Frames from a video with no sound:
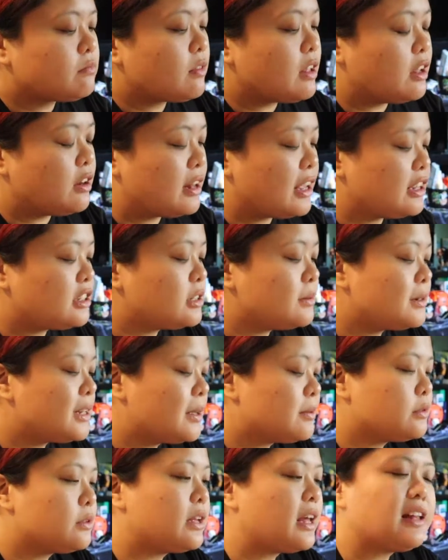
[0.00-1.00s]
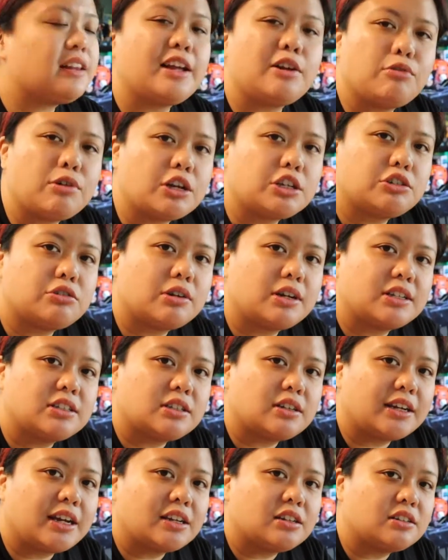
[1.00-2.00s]
And like sometimes at like
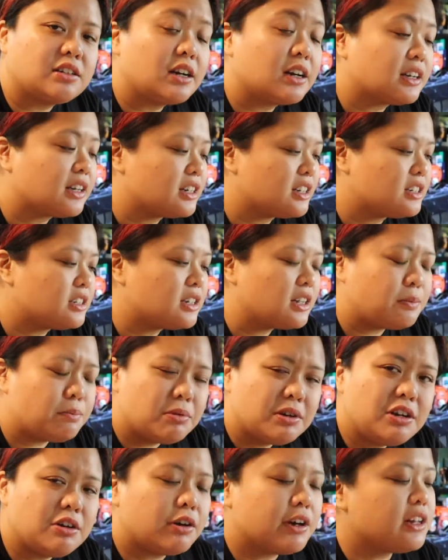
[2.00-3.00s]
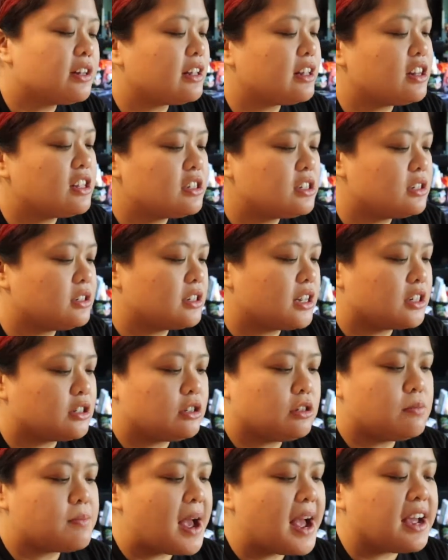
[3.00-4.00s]
restaurants, I'll get duck and it's like pretty oily. This is not
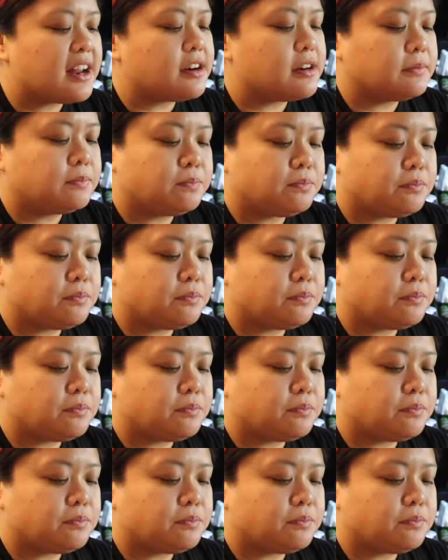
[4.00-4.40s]
too bad.